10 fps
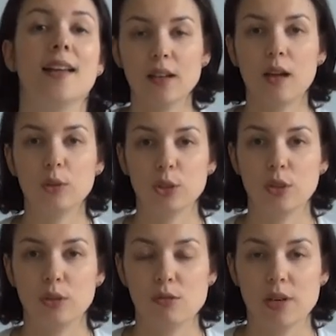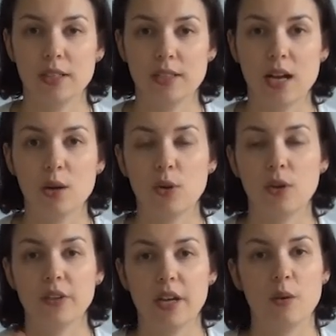I will show you right now
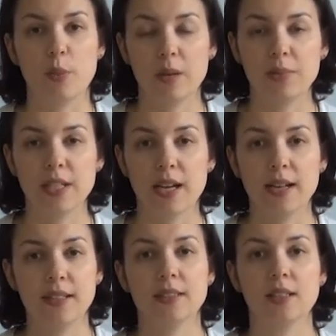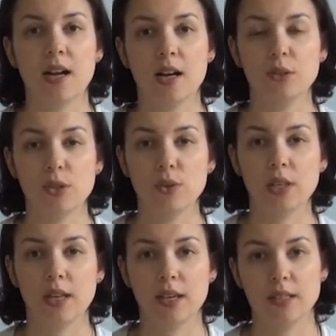on their website how you
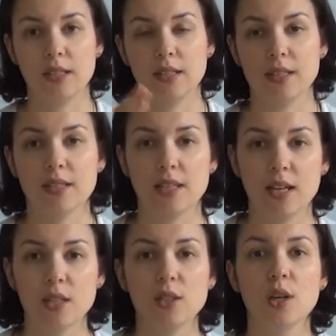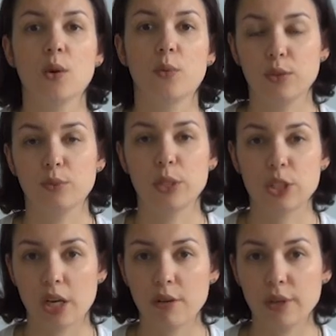can understand on
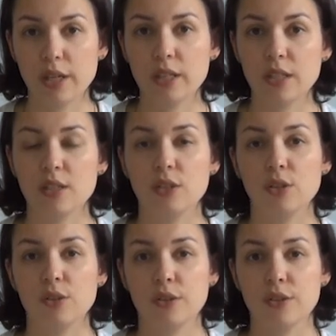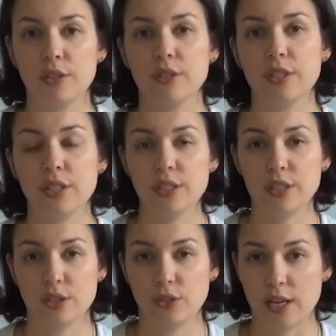which area is your
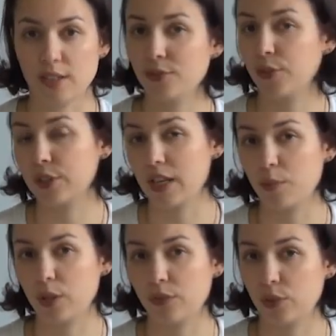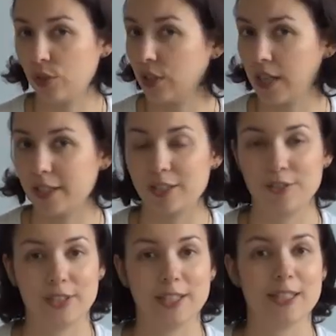city situated, for example, if you decided
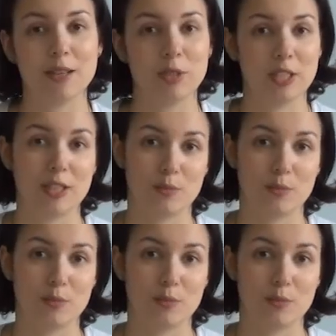to visit some city